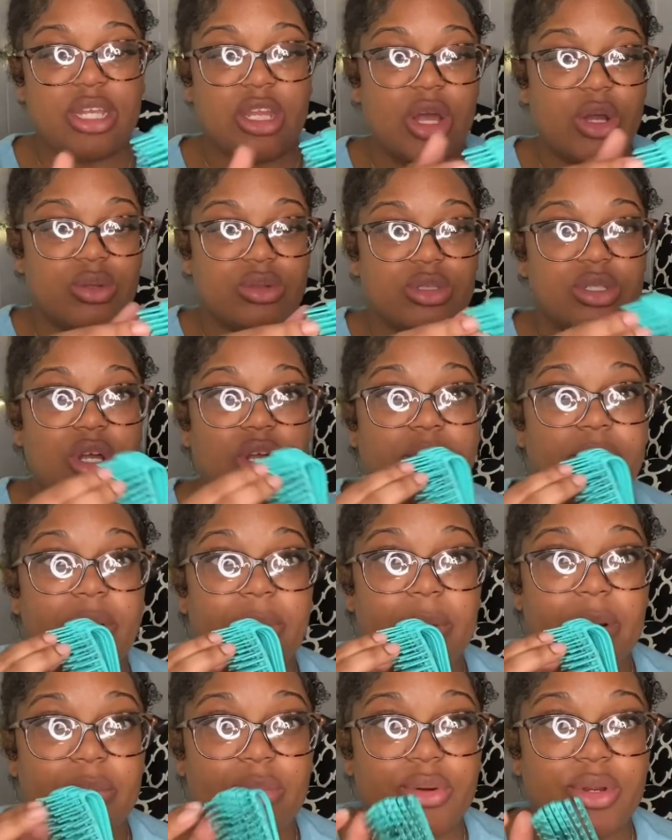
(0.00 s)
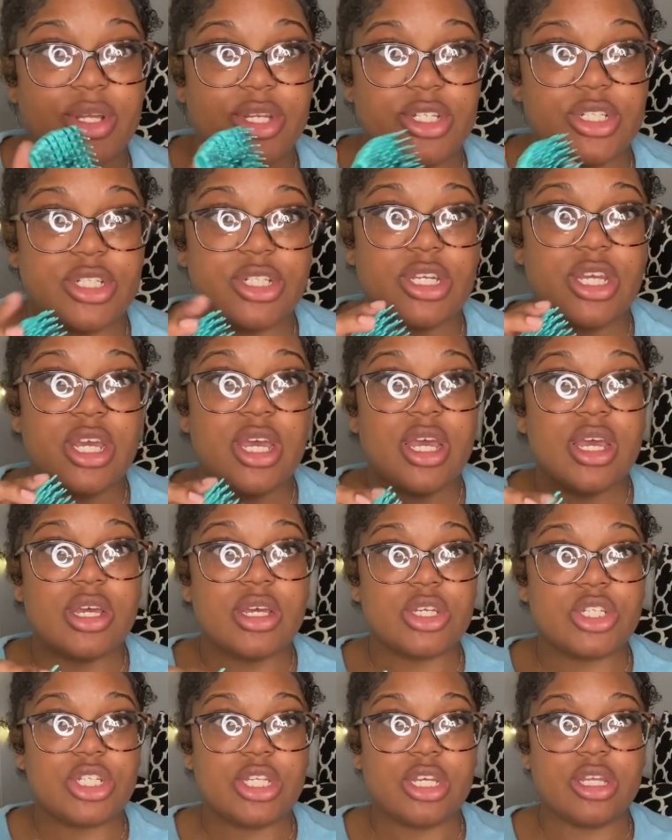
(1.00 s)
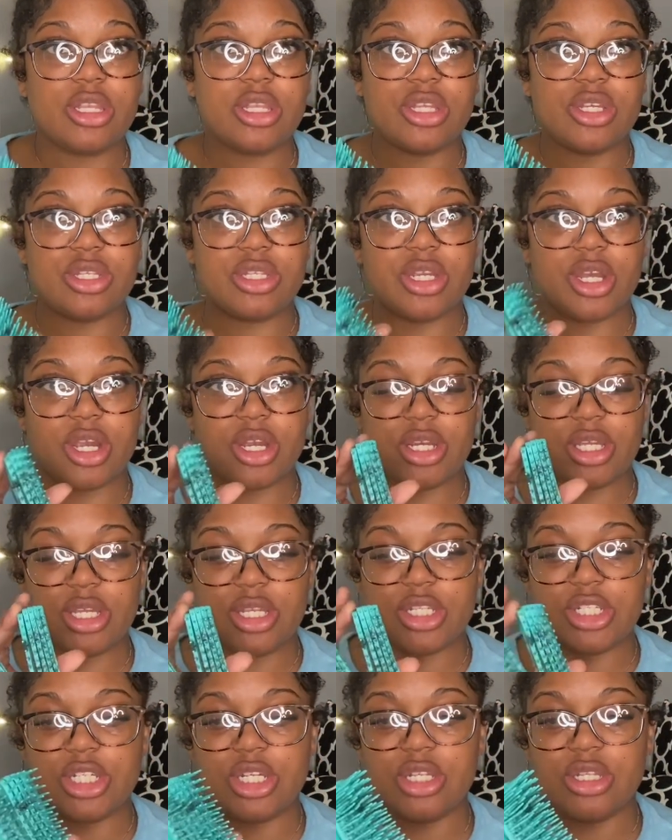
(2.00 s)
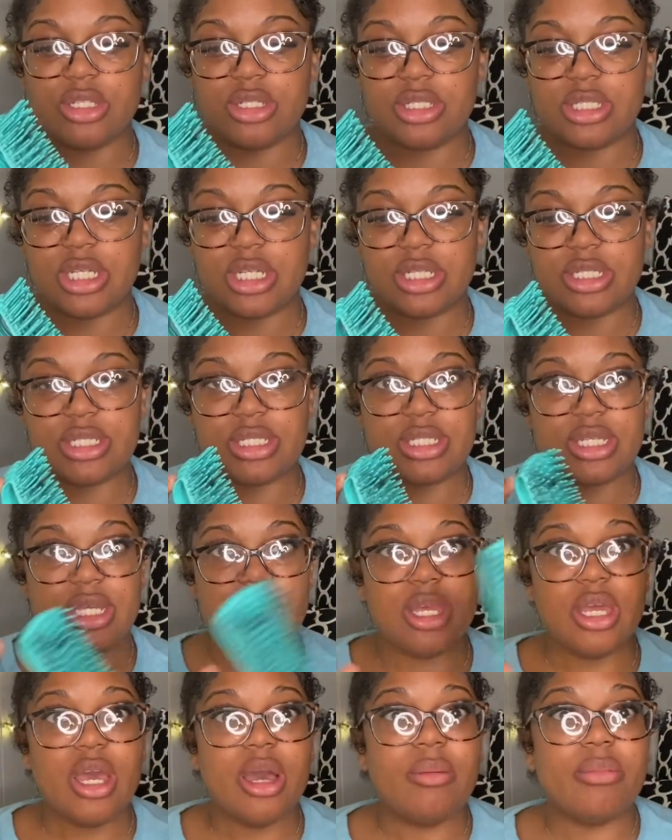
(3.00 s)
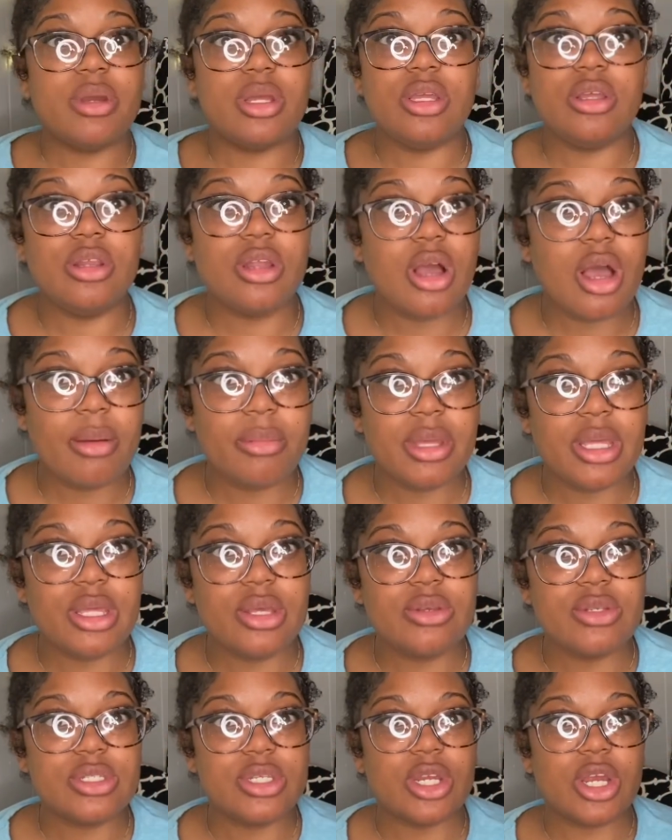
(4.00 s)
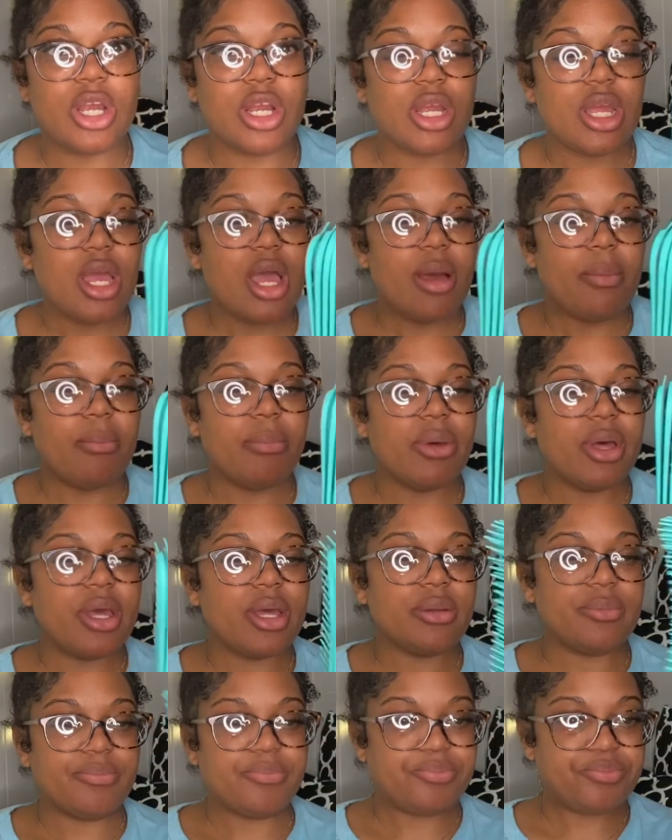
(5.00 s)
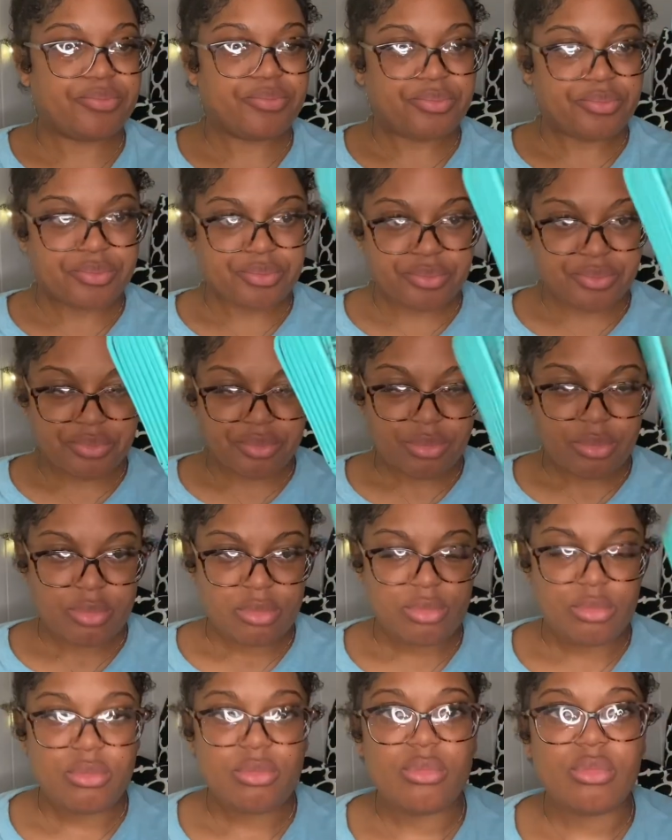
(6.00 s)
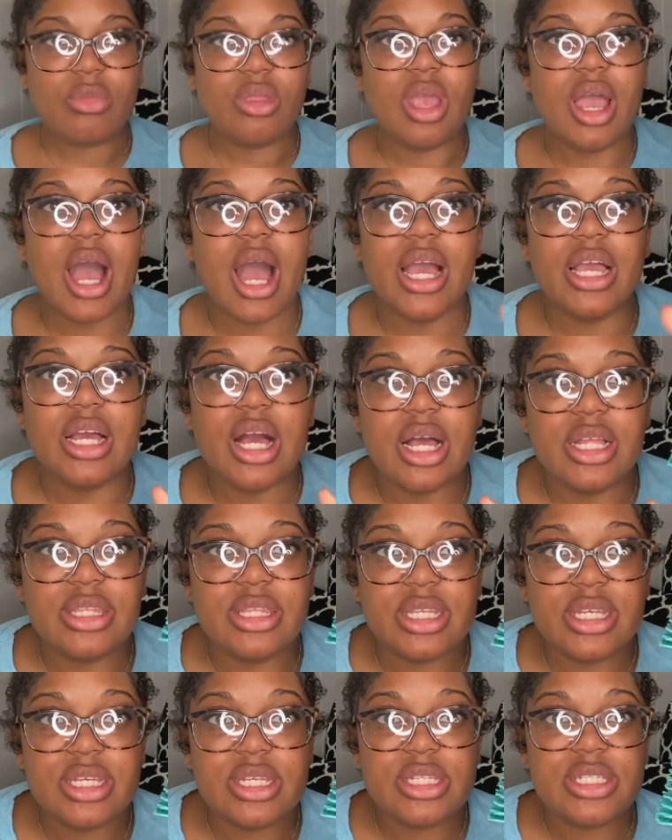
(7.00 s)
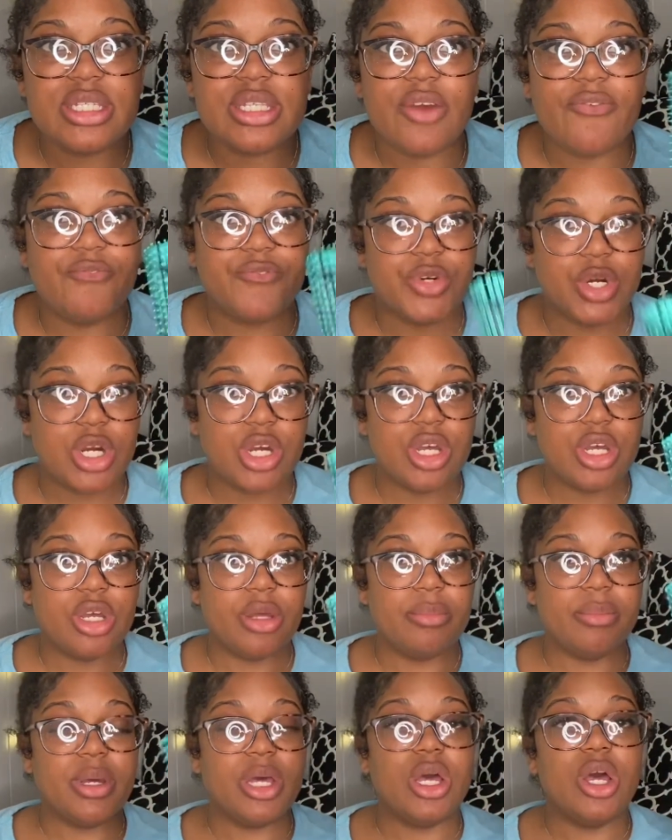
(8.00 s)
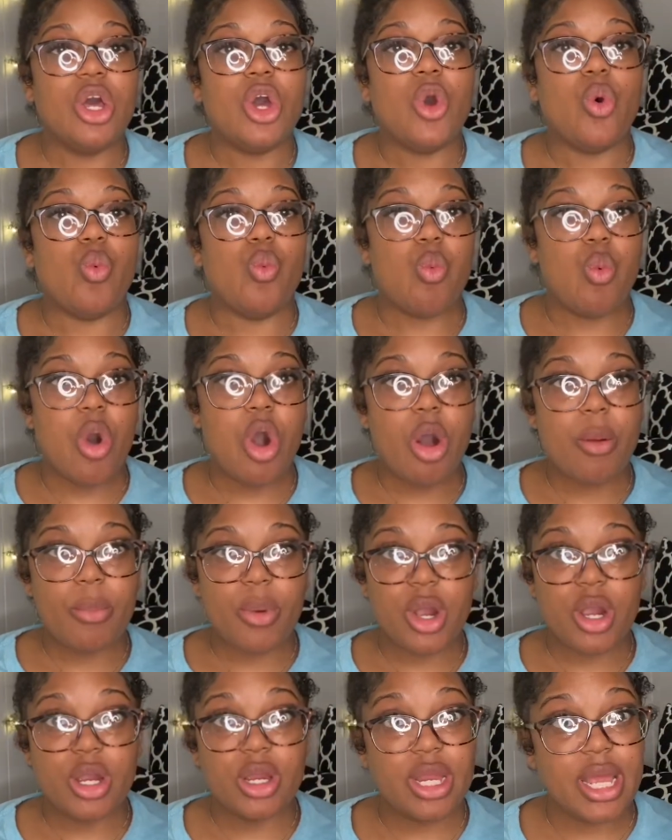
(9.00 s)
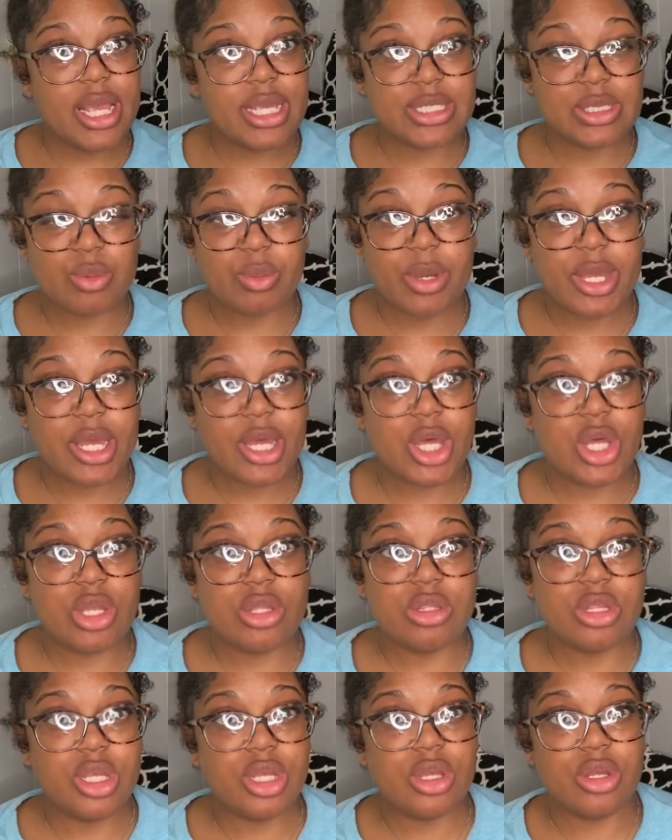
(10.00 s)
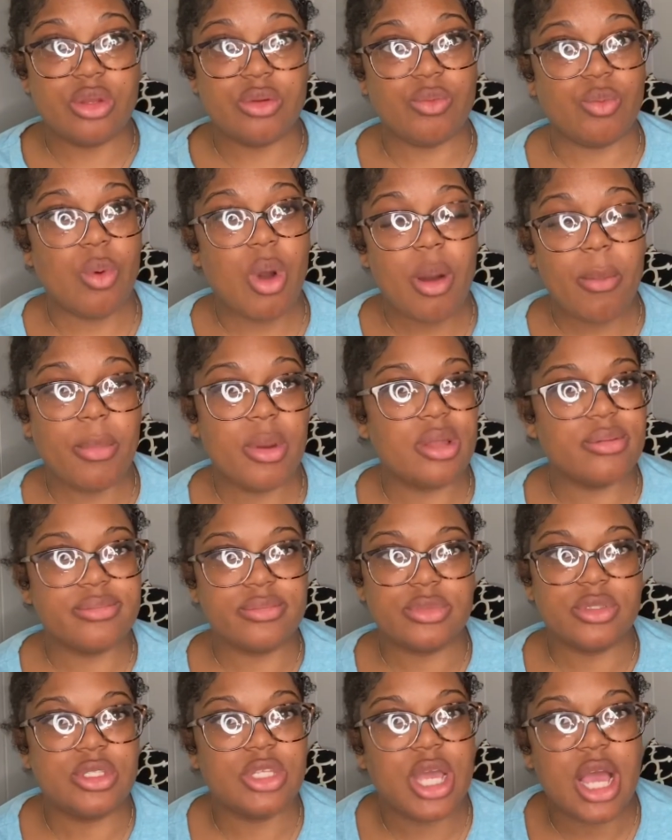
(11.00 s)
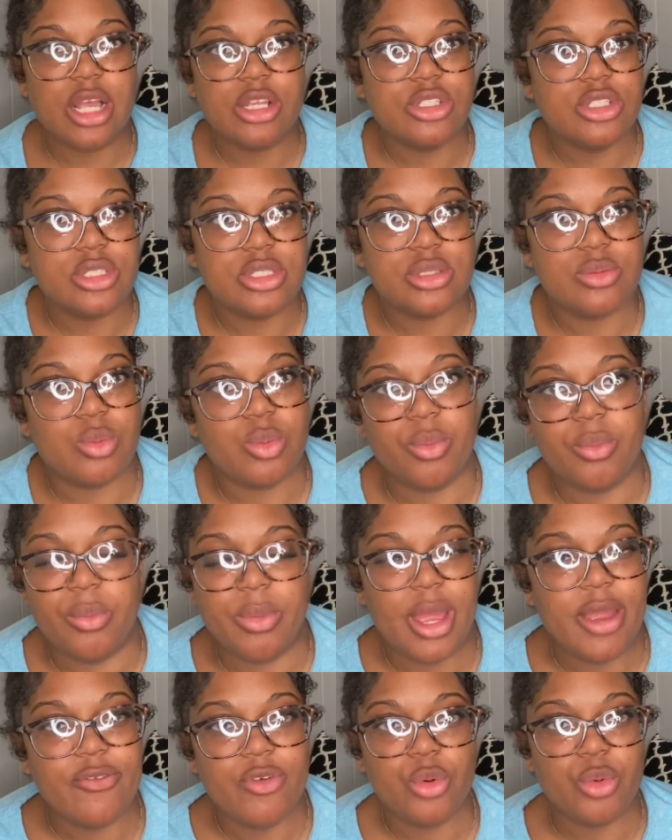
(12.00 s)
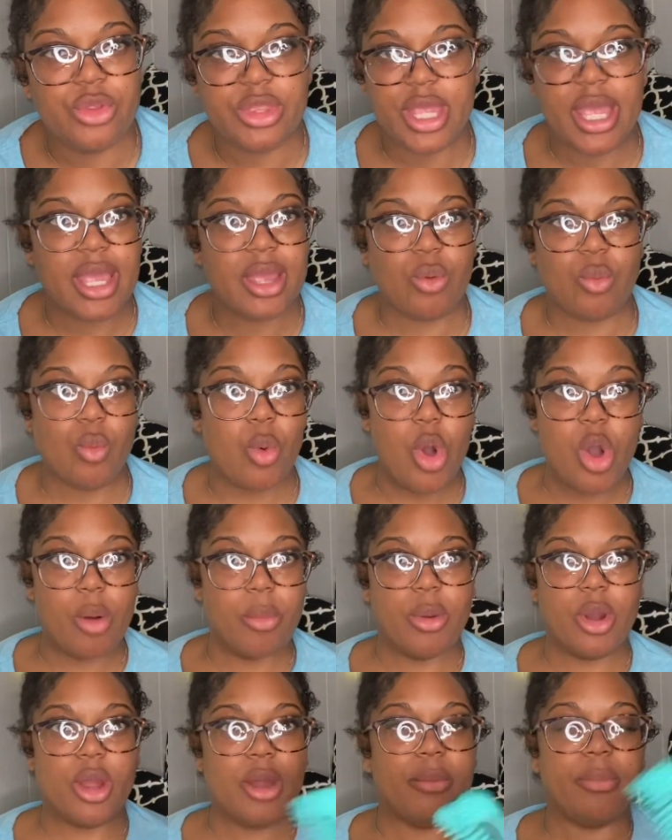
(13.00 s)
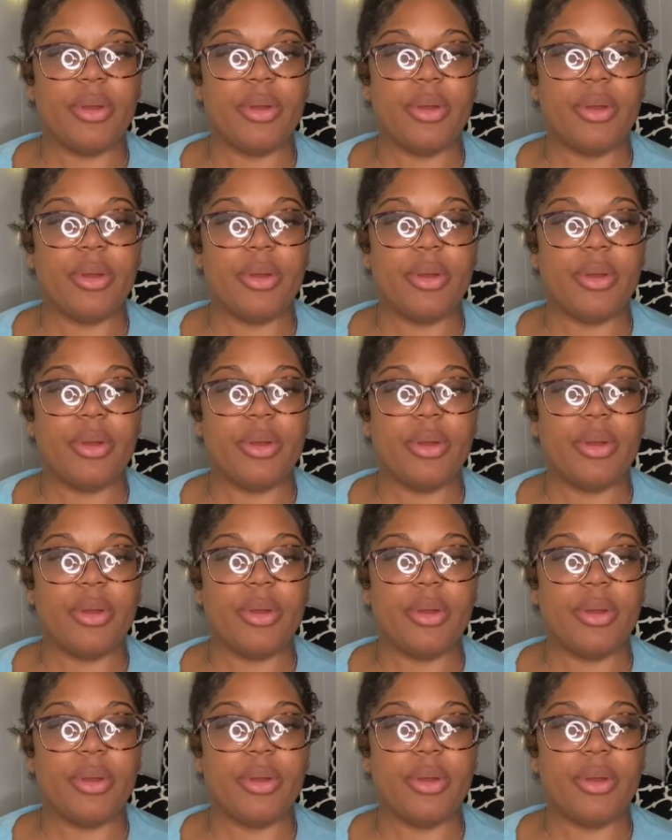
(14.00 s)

Don't talk about my brush because she a little dirty. She a little dusty. But you know, I be using her. But I got this from Walmart as well. Look, Walmart. I just everything Walmart.